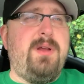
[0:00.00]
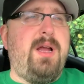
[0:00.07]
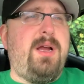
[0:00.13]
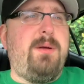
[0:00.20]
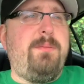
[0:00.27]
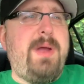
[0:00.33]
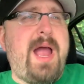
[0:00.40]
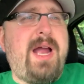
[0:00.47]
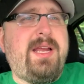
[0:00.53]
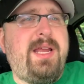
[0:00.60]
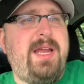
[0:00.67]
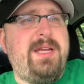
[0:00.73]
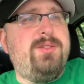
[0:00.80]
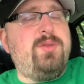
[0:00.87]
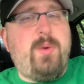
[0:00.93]
Uh,
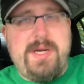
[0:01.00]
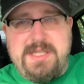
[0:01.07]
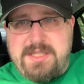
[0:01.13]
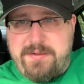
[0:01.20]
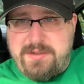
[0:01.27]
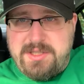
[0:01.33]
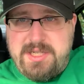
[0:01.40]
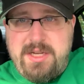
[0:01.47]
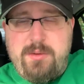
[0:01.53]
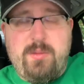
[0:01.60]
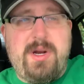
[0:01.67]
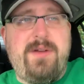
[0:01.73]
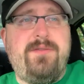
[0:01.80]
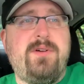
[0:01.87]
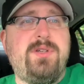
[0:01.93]
back in
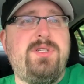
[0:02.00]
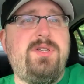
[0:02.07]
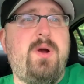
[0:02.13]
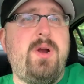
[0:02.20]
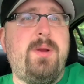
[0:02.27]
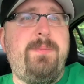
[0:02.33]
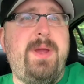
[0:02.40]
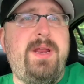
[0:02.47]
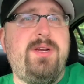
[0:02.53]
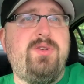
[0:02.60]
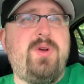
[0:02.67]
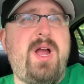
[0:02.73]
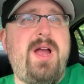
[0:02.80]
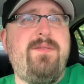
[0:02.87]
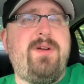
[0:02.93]
2017, when I first started Paid to
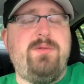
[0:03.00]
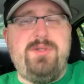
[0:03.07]
Drive,